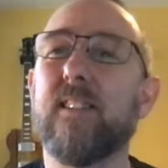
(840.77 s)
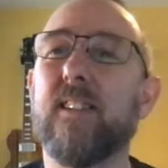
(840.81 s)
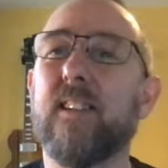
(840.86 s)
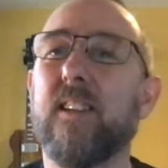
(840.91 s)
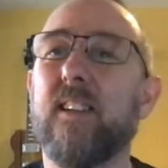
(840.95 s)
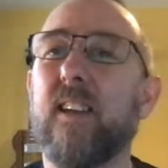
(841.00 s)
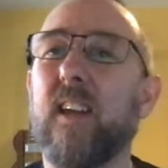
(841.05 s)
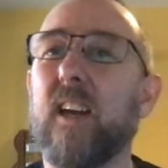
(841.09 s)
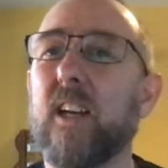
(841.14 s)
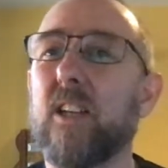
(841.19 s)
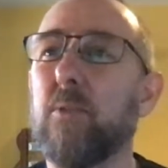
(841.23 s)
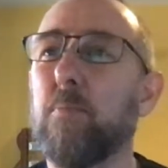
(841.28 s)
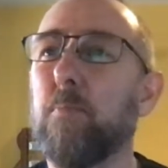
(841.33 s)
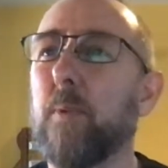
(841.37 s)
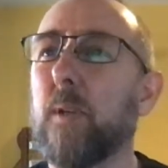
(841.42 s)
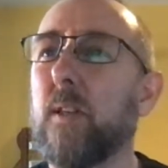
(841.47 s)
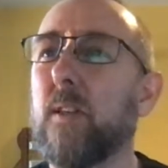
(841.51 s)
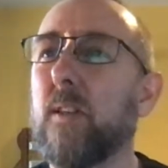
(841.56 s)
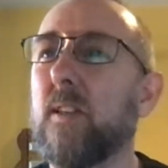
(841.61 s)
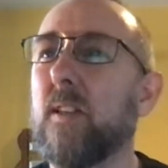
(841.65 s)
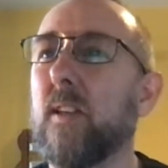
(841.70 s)
Yes,
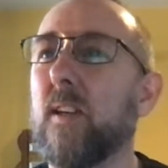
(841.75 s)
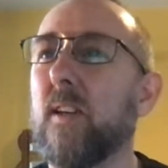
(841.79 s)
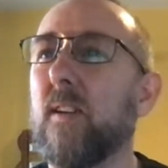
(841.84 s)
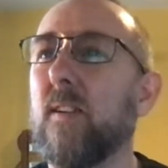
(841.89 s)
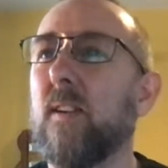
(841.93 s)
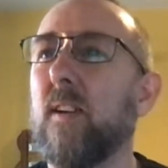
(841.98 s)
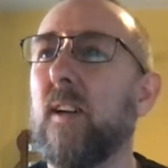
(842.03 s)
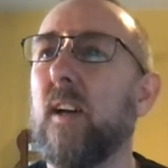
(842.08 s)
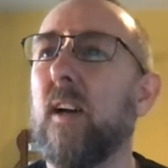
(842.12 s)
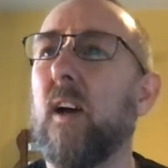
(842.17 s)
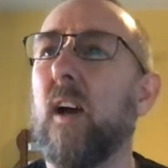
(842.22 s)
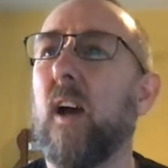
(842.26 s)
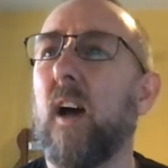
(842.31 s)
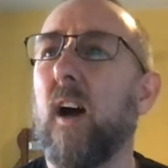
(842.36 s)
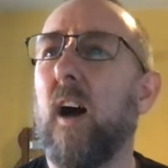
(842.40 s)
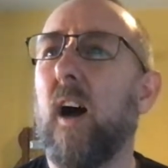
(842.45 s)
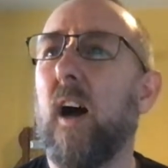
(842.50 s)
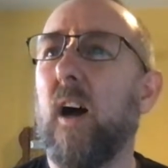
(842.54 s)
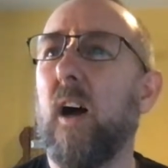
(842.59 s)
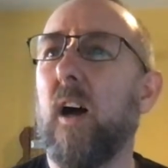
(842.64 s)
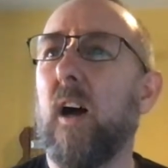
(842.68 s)
but
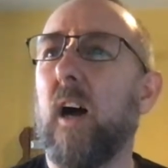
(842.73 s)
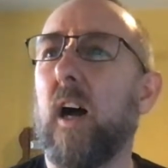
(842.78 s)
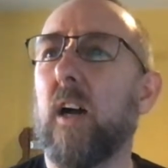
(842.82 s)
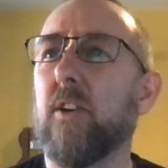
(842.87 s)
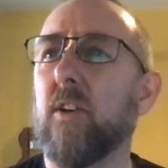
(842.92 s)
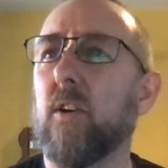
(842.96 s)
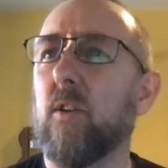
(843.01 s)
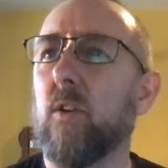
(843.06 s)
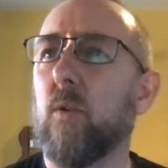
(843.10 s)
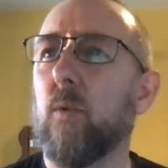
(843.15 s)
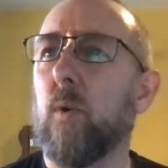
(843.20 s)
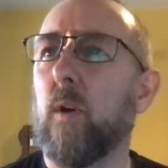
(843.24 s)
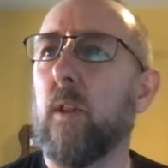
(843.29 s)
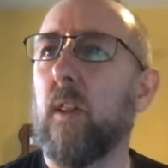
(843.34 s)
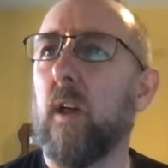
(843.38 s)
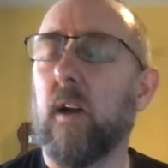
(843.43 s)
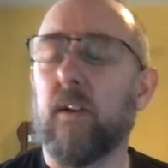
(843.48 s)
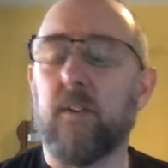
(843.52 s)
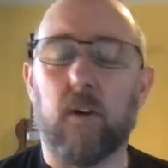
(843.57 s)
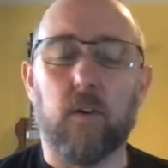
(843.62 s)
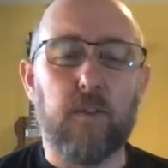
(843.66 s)
I don't know whether,
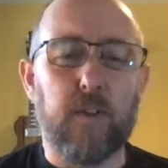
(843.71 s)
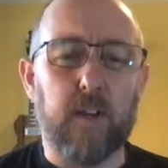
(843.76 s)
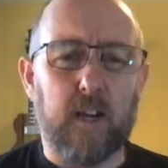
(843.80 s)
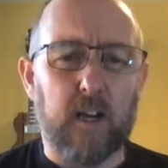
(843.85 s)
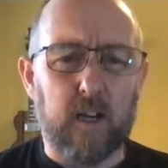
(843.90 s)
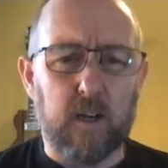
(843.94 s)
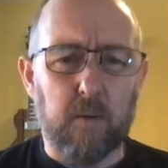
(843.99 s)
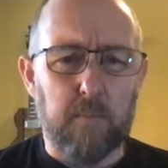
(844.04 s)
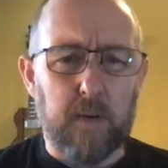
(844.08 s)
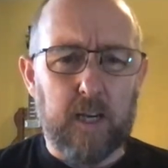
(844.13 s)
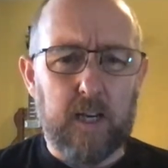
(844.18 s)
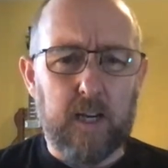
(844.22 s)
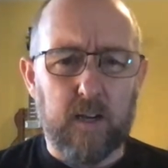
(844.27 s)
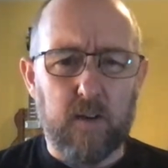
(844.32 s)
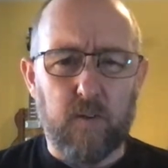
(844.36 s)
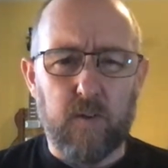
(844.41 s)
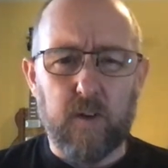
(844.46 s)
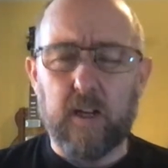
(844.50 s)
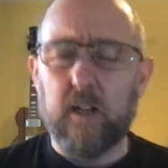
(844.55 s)
I don't think I can make anything